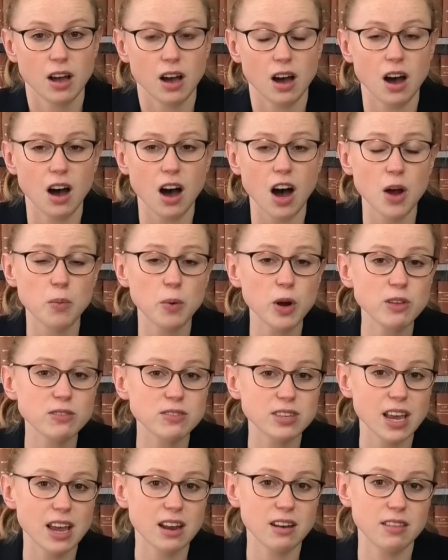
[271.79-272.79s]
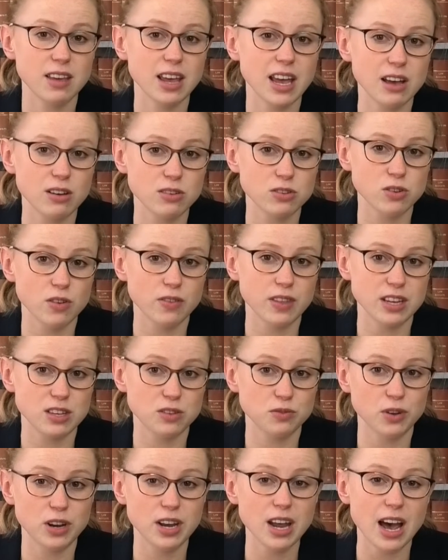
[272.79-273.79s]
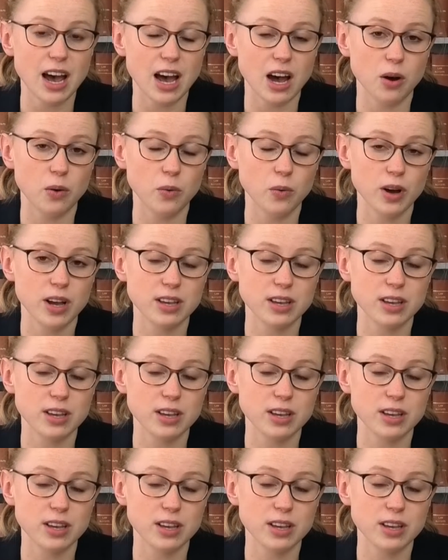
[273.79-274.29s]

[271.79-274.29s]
I won't say anything else on this for now,